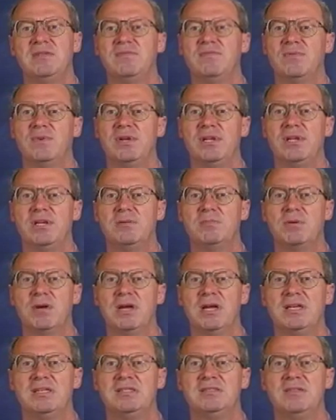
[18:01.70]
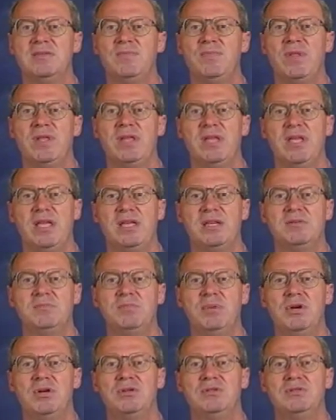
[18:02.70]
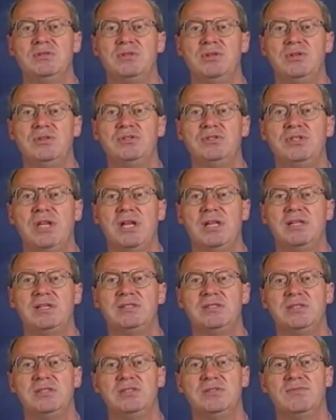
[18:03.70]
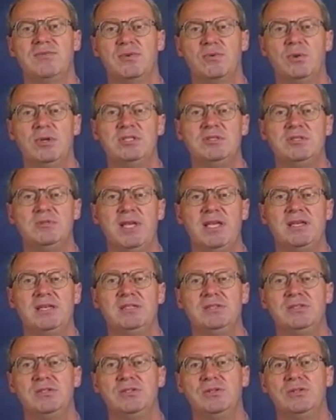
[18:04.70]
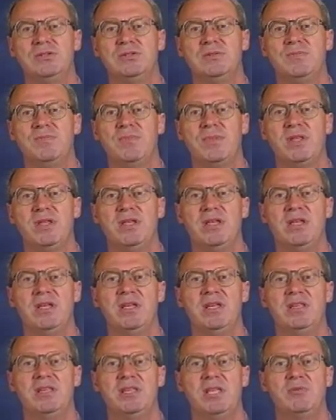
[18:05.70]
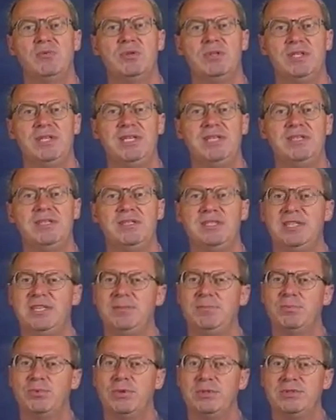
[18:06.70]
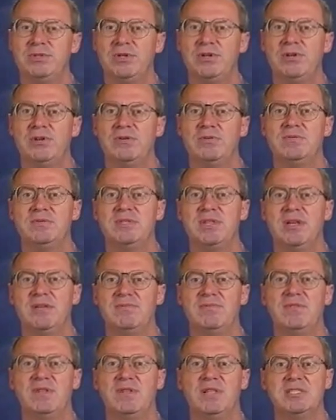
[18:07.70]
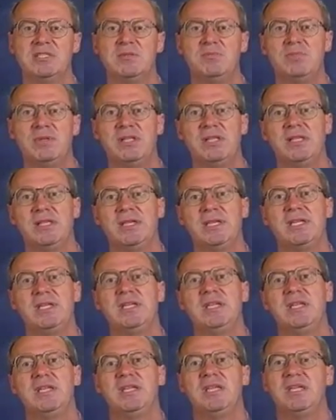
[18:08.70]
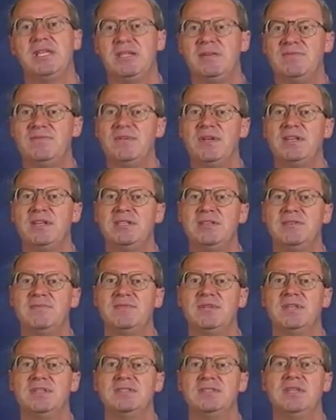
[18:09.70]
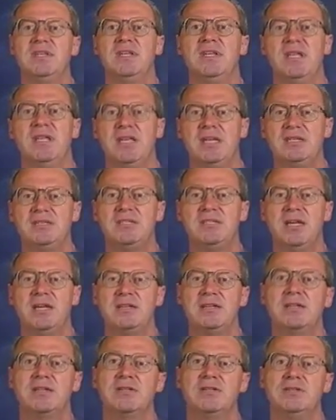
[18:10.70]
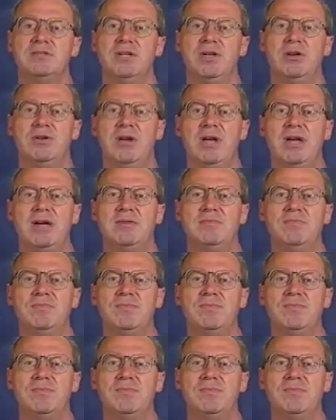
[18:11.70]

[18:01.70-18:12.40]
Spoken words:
free enterprise and impose new challenges for risk managers. They will need deep reserves of flexibility, inventiveness, and technical know-how